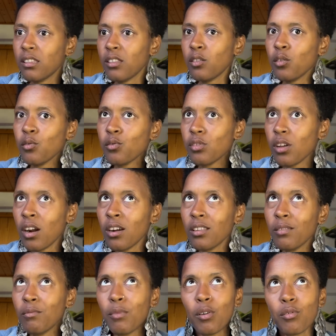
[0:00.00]
Those are the
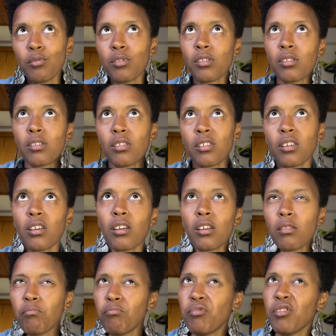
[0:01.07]
most
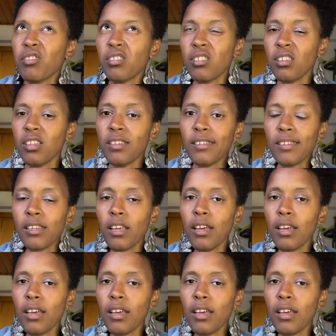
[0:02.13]
pertinent